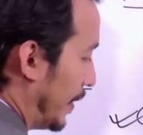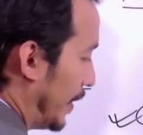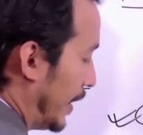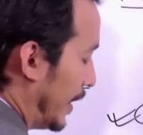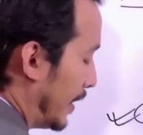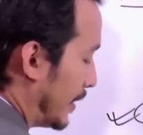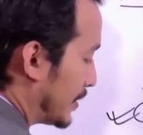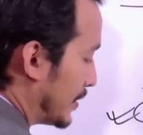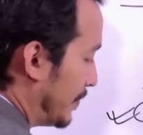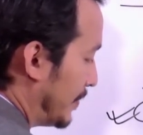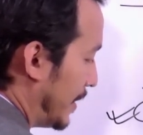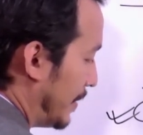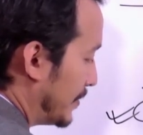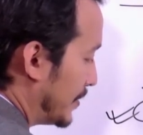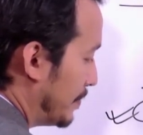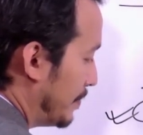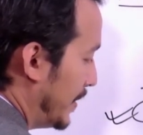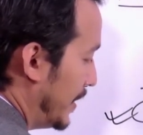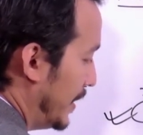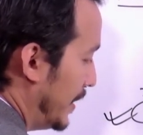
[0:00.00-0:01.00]
sometimes
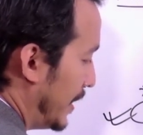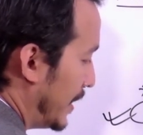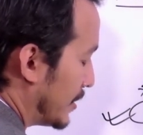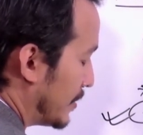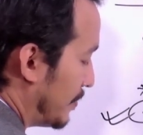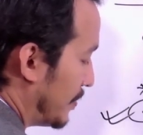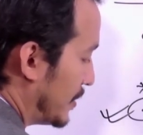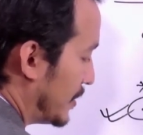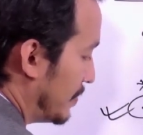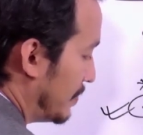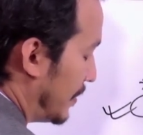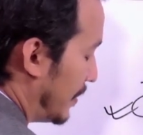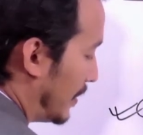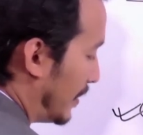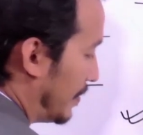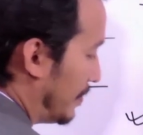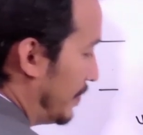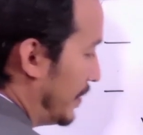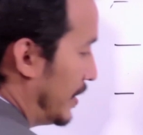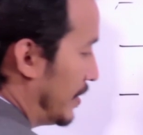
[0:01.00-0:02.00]
be responsible or
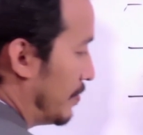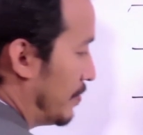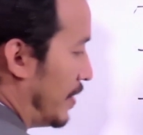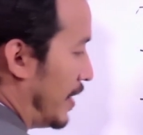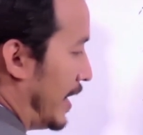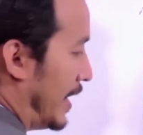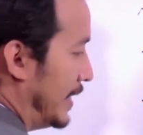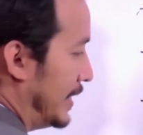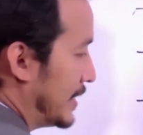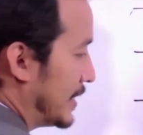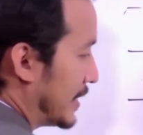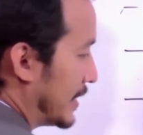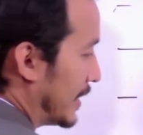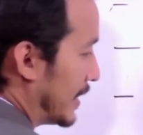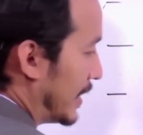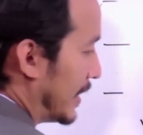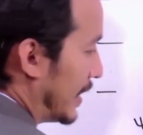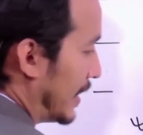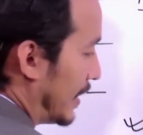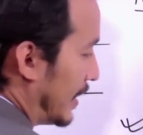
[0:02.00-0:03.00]
be quiet,
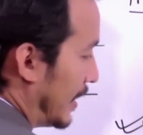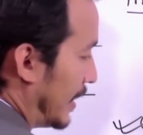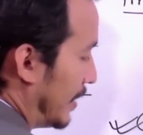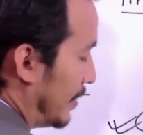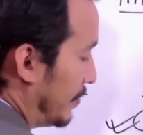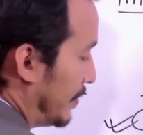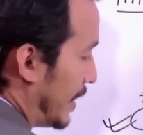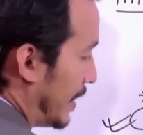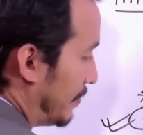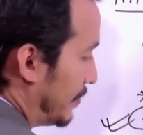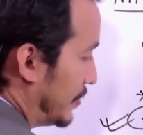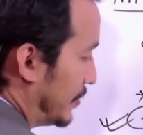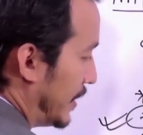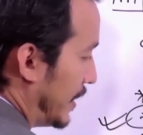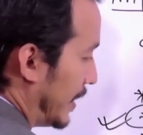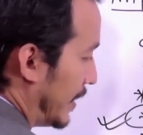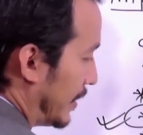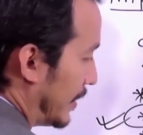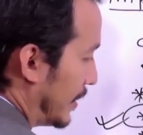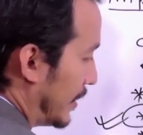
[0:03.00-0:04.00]
and we have to
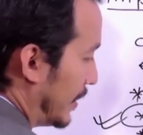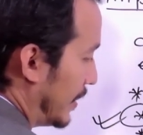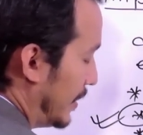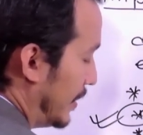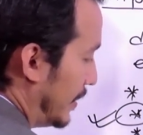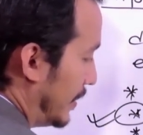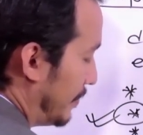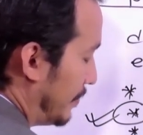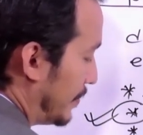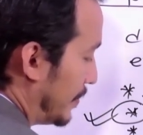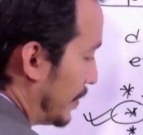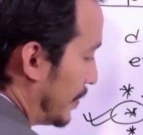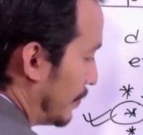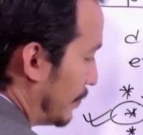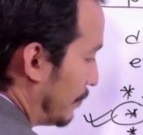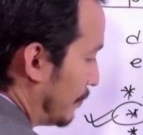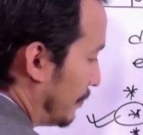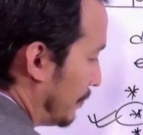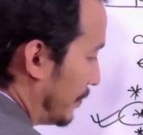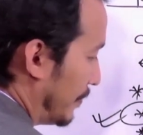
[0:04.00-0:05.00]
here
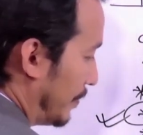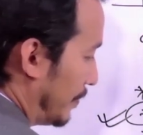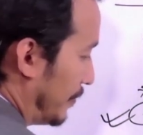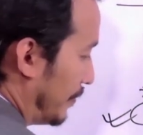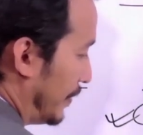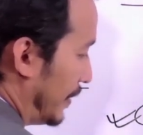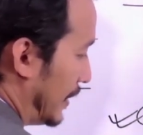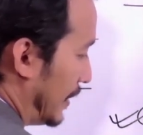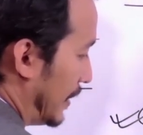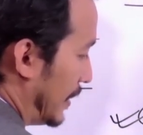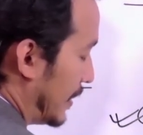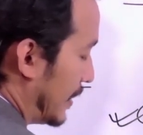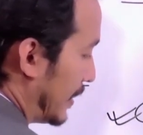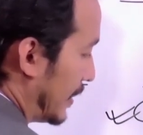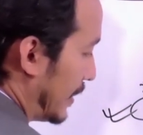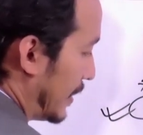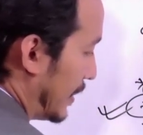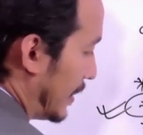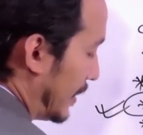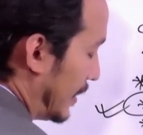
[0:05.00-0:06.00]
fill
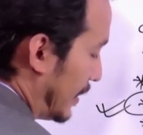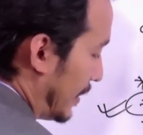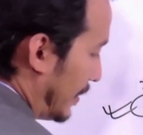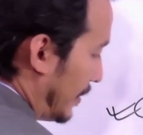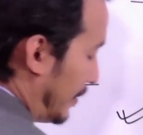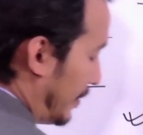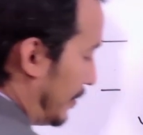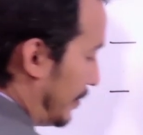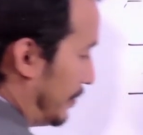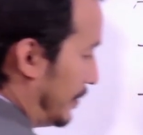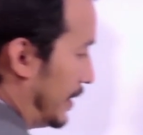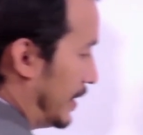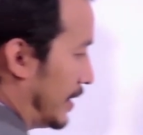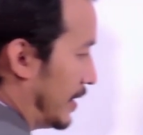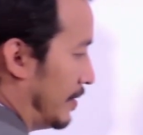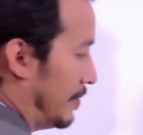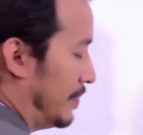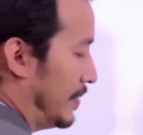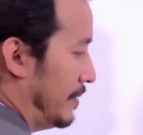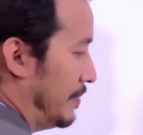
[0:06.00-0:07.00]
with the
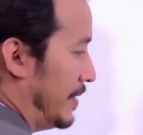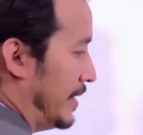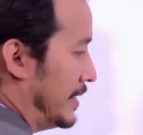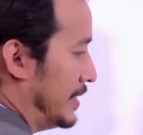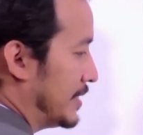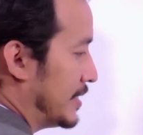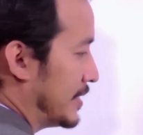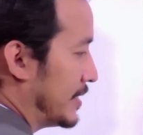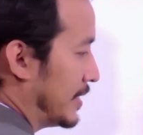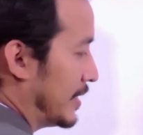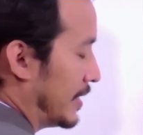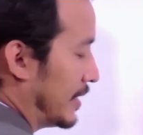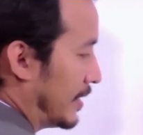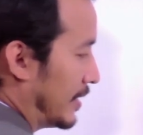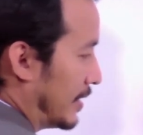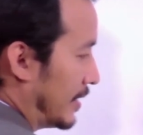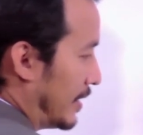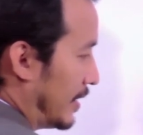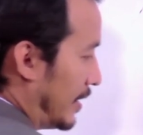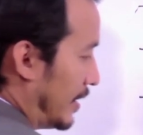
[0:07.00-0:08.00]
complements,
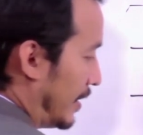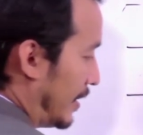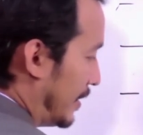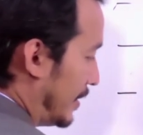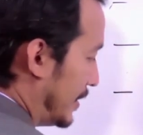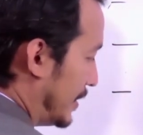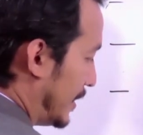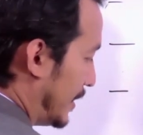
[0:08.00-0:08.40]
and